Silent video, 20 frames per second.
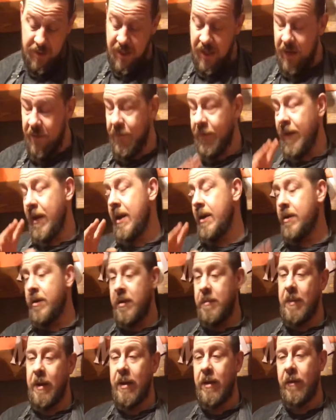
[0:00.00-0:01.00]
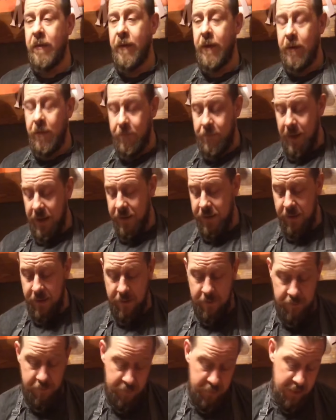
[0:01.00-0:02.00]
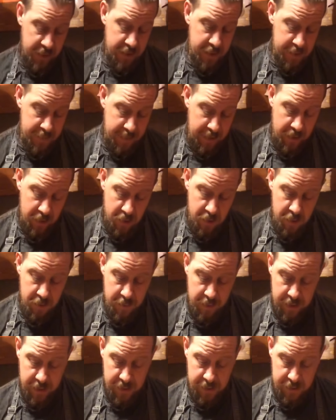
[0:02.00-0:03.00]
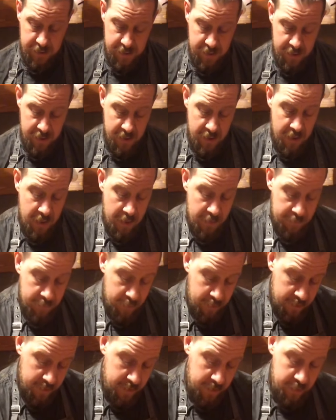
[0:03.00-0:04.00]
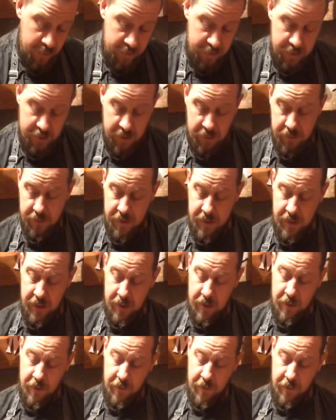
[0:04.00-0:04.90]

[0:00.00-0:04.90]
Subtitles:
if it does make you feel better, please, by all means, put your salt in your